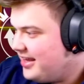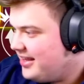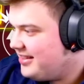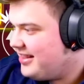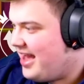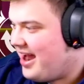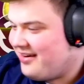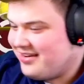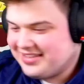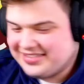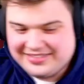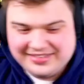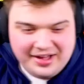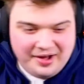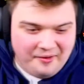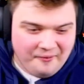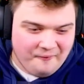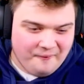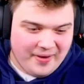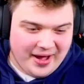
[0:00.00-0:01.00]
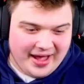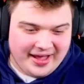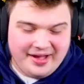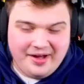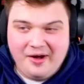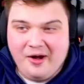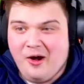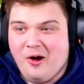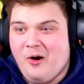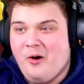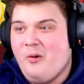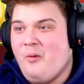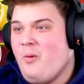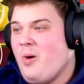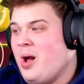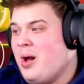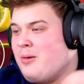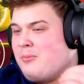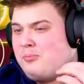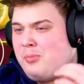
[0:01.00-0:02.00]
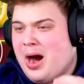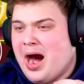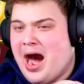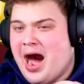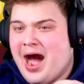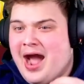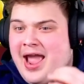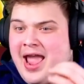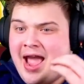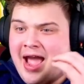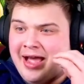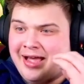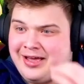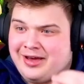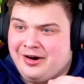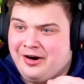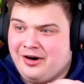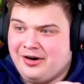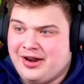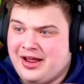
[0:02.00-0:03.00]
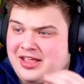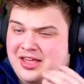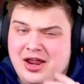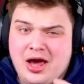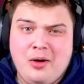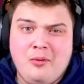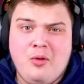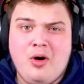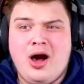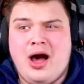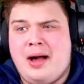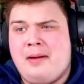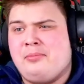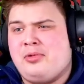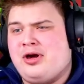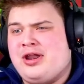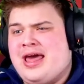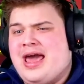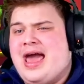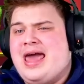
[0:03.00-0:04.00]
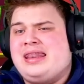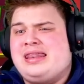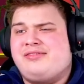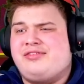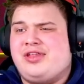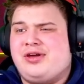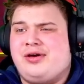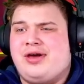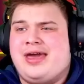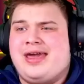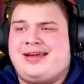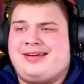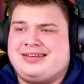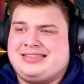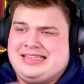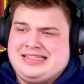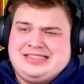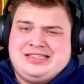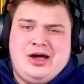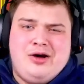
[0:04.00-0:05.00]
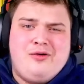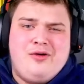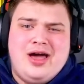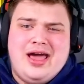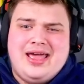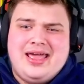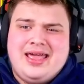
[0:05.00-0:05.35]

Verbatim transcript: There is no way. Oh my god. And you know what? I'm going to end the video here because there's no way